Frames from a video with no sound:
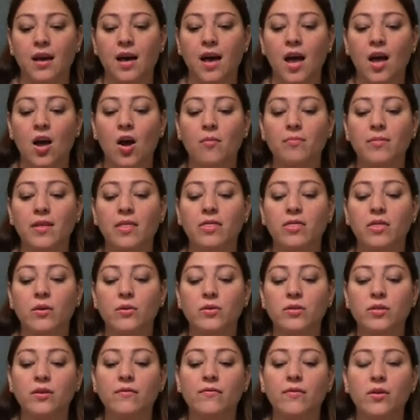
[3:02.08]
I hope that
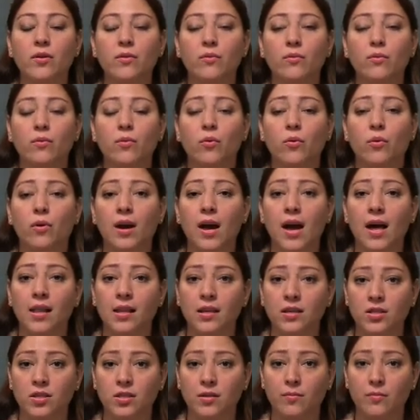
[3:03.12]
those of you who are
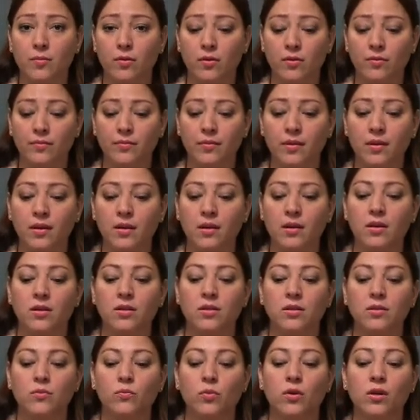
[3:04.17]
eligible
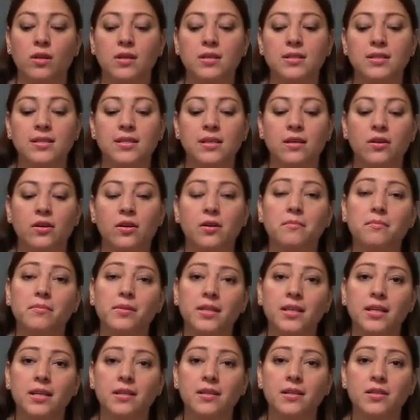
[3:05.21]
will consider
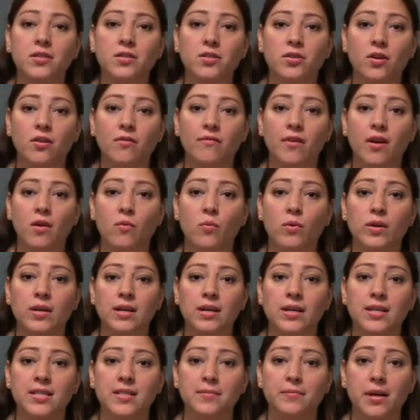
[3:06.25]
completing the survey when
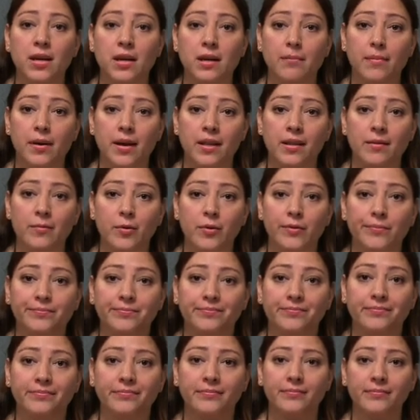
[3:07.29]
it is made available.
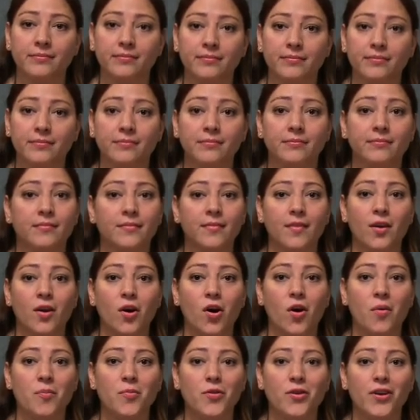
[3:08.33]

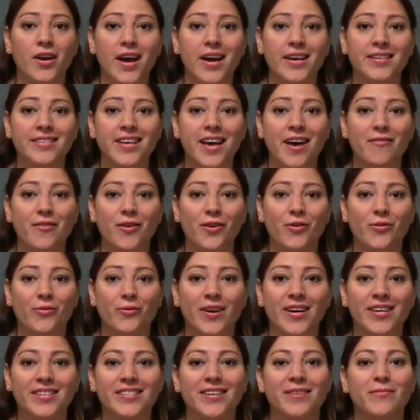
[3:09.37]
Hope you guys have a
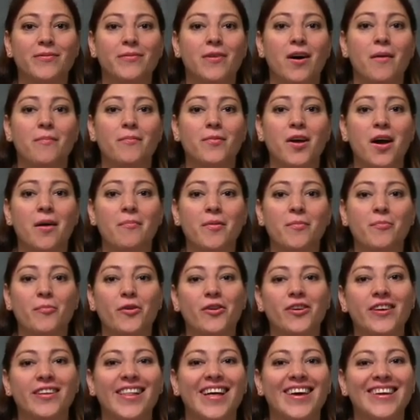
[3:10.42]
great upcoming
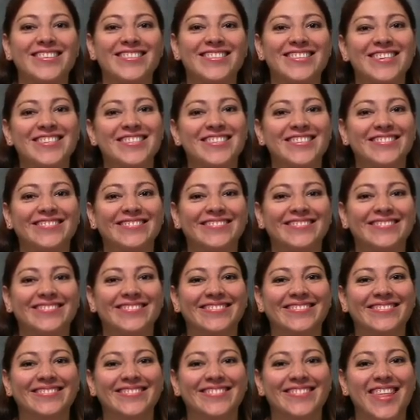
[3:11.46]
bronchiolitis season.
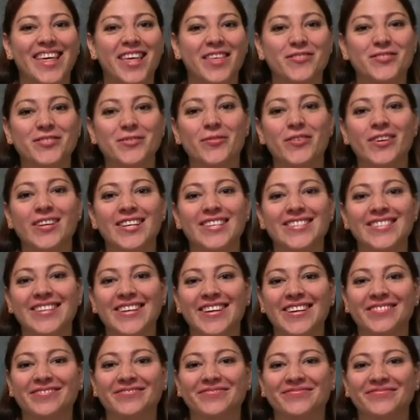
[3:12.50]
Thanks for
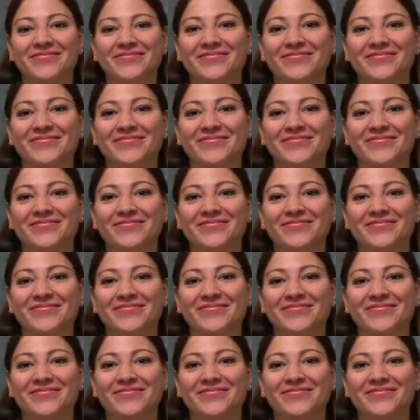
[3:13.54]
listening.